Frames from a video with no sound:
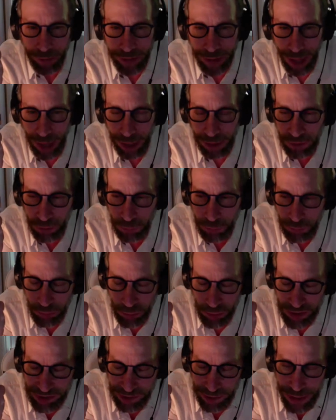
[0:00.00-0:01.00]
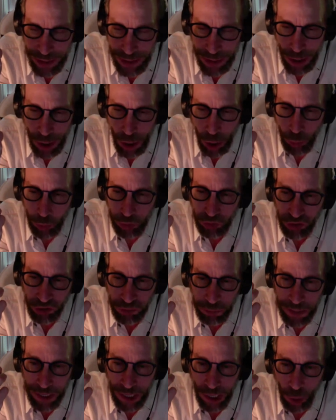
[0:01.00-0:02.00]
the galaxies we see, would
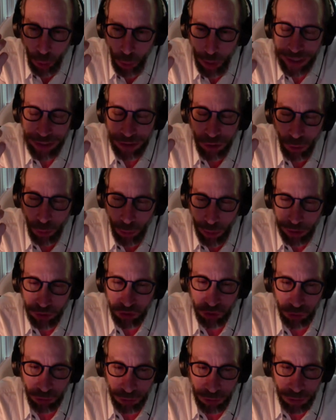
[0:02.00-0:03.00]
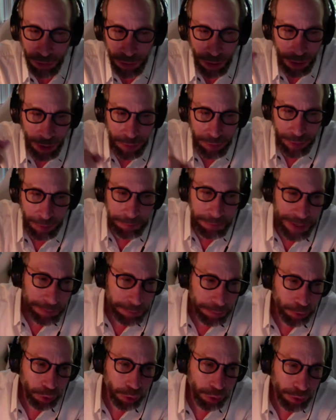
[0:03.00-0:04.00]
just be a quaint question that
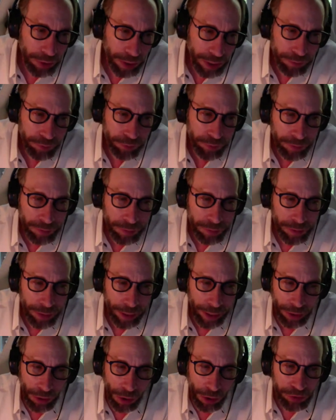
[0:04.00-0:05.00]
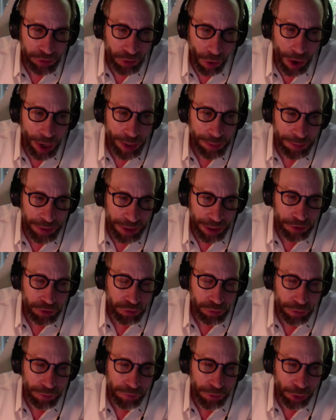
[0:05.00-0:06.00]
people who live at our time in the
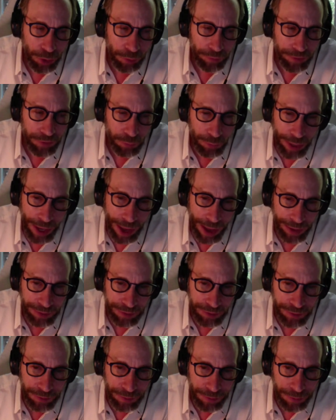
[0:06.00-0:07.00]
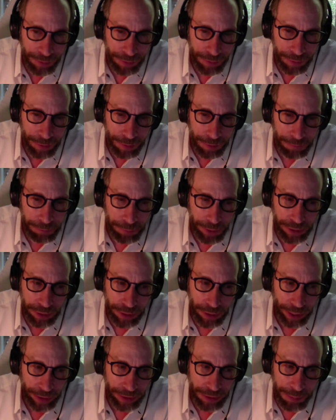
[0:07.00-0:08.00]
history of the universe would ask.
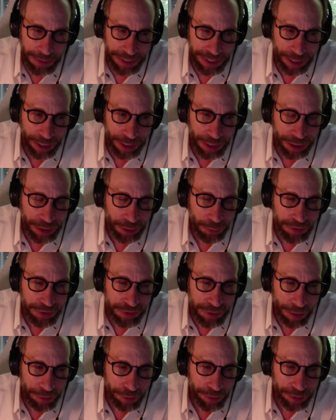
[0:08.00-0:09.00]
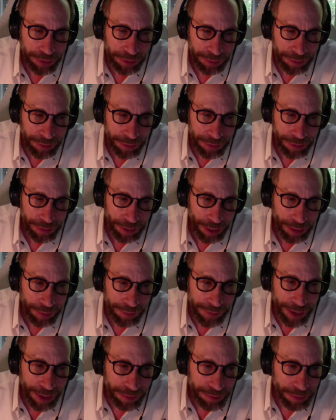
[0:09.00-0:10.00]
But at the beginning there was nothing, and in
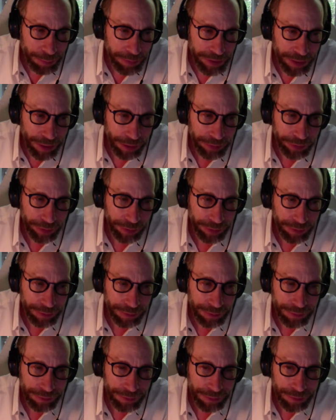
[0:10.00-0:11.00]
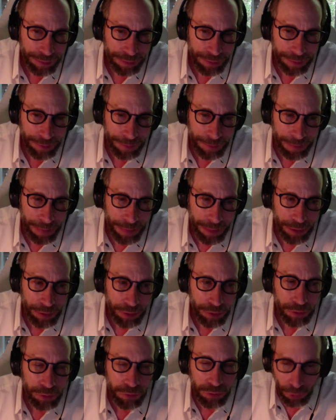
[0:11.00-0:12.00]
the end there'll be nothing.
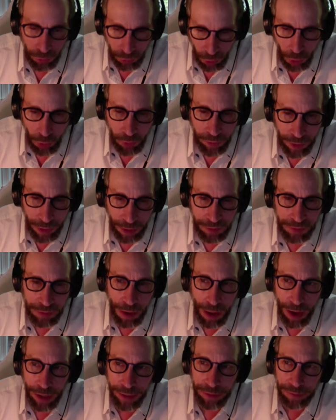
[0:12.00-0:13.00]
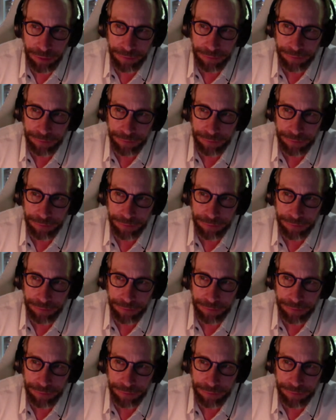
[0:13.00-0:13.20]
So go to the next slide.